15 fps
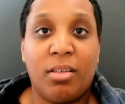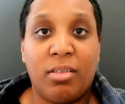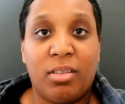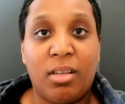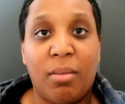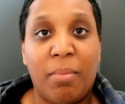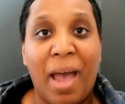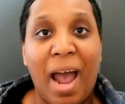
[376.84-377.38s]

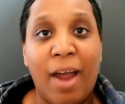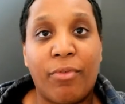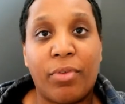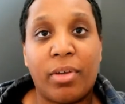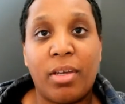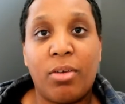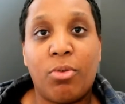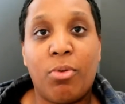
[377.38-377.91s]
some
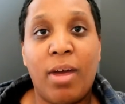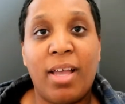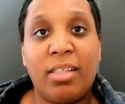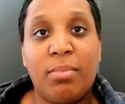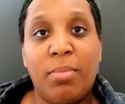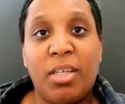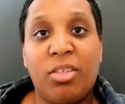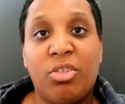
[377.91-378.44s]
African
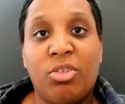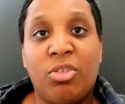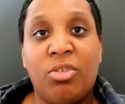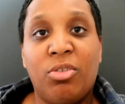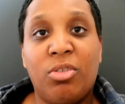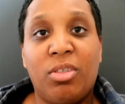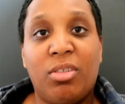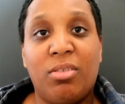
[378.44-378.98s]
grass
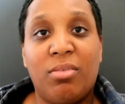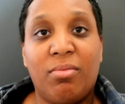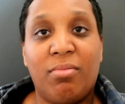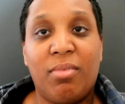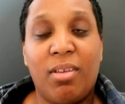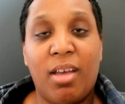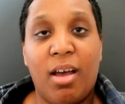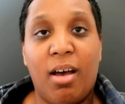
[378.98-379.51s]
mixtures,
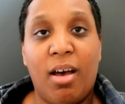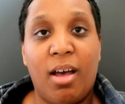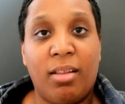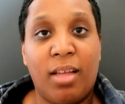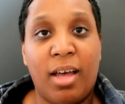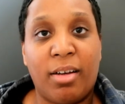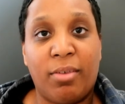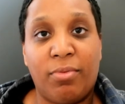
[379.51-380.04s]
a
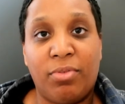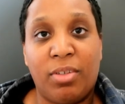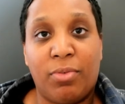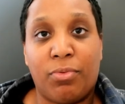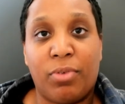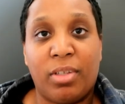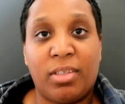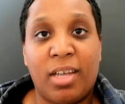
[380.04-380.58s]
lot of
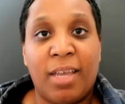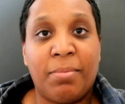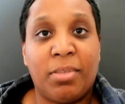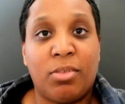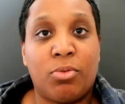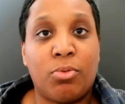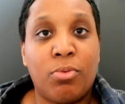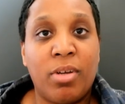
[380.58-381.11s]
different
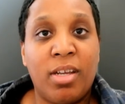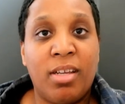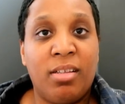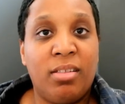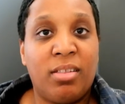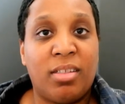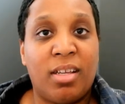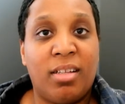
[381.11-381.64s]
types of
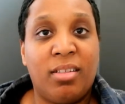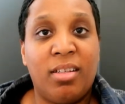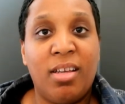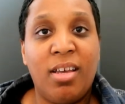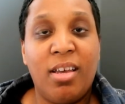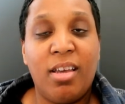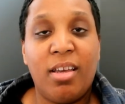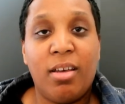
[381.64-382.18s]
greens, and
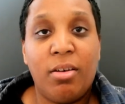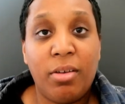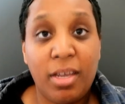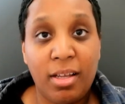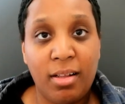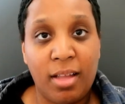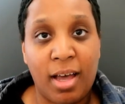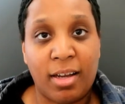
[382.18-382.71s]
he'll
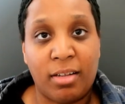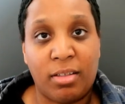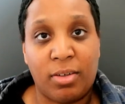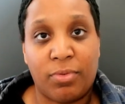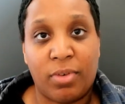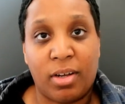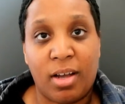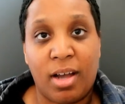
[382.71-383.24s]
eat a lot of
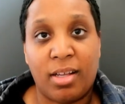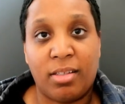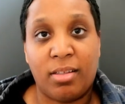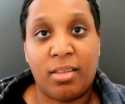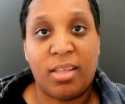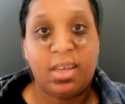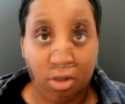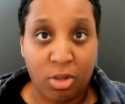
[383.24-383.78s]
different kinds
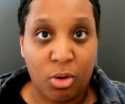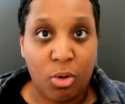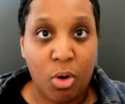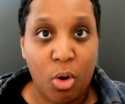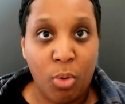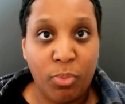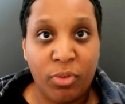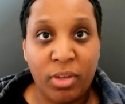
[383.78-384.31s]
of things. So
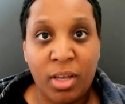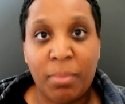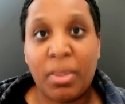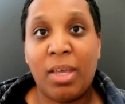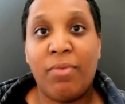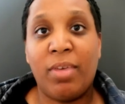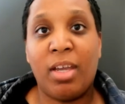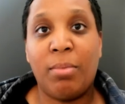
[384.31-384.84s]
hopefully I'm
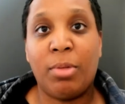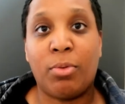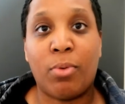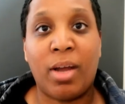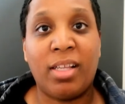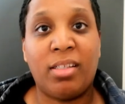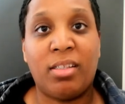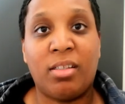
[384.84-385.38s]
giving him the
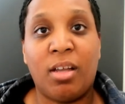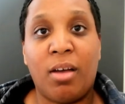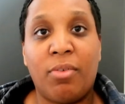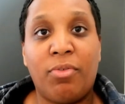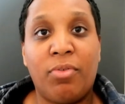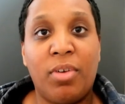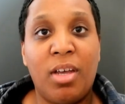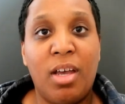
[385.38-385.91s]
right
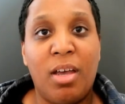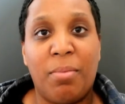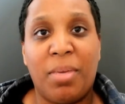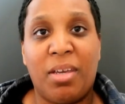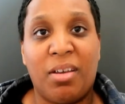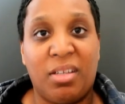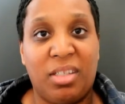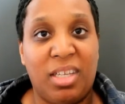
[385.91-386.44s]
stuff,
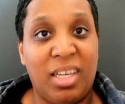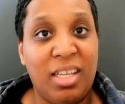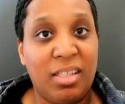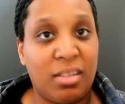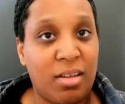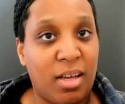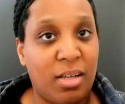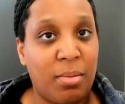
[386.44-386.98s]
because he
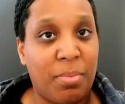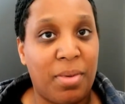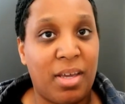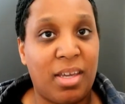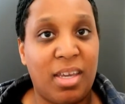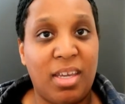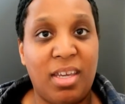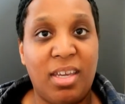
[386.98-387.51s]
is kind of
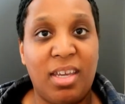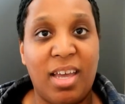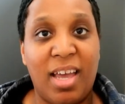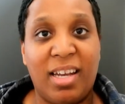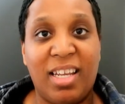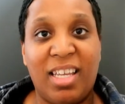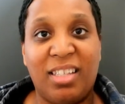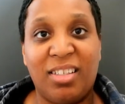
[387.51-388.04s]
picky
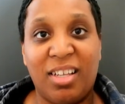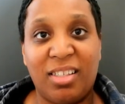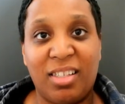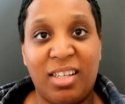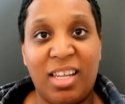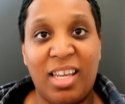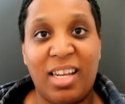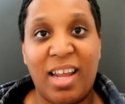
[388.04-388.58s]
and he
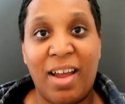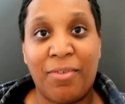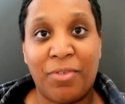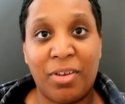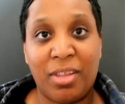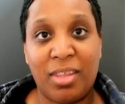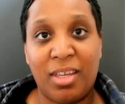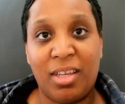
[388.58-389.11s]
doesn't eat
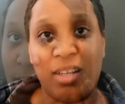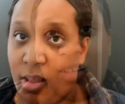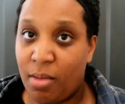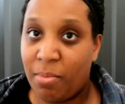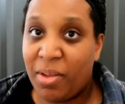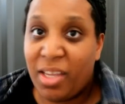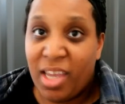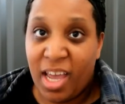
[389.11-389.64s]
everything.
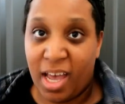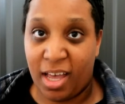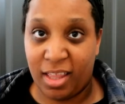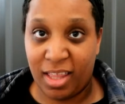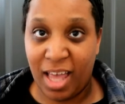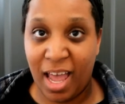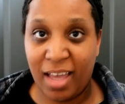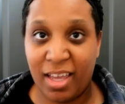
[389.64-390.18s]
But yeah,
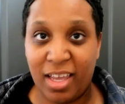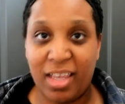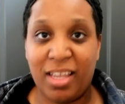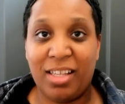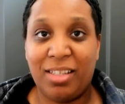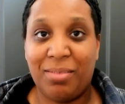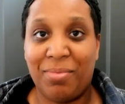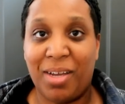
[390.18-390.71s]
that
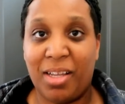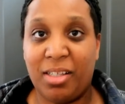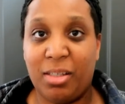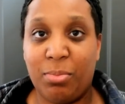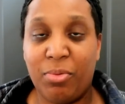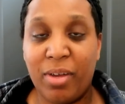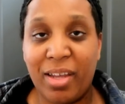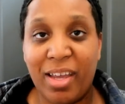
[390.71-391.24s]
is my
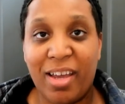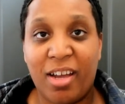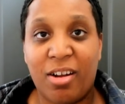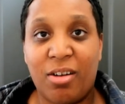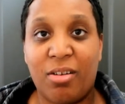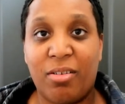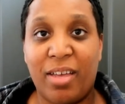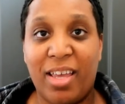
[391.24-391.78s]

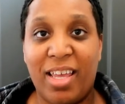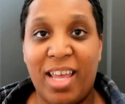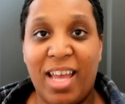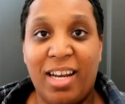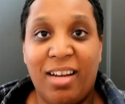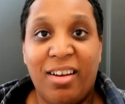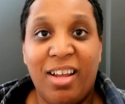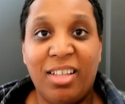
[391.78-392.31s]
Springhare
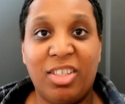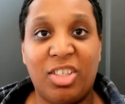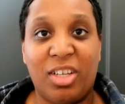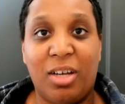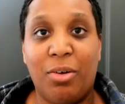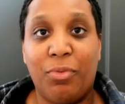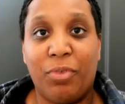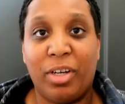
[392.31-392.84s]
in a
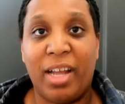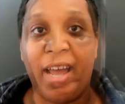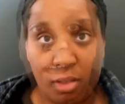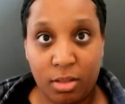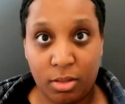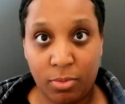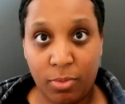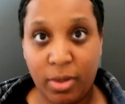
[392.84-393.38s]
nutshell for now.
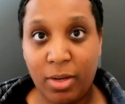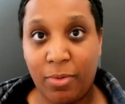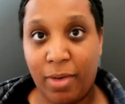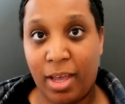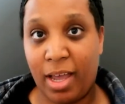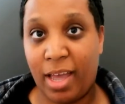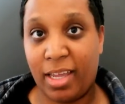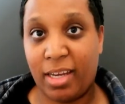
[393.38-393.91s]
So
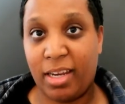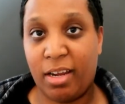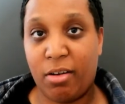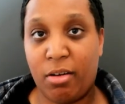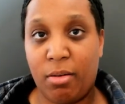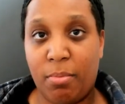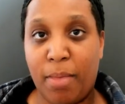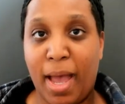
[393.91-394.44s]
anyway, I can hear
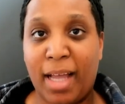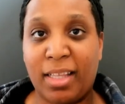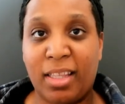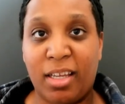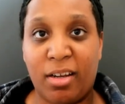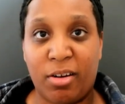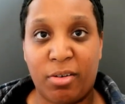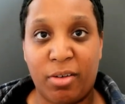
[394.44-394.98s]
him back
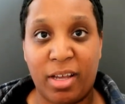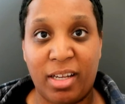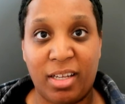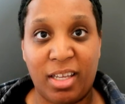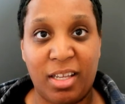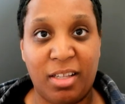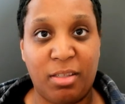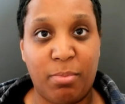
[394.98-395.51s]
there, and
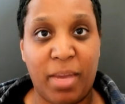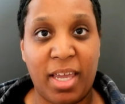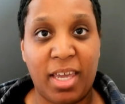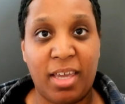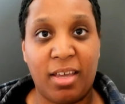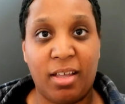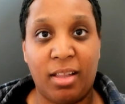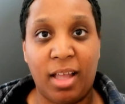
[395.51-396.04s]
he's
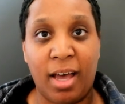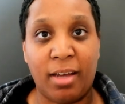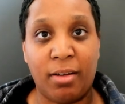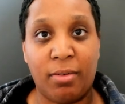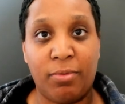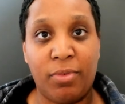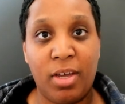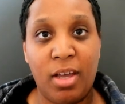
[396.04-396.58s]
making a lot of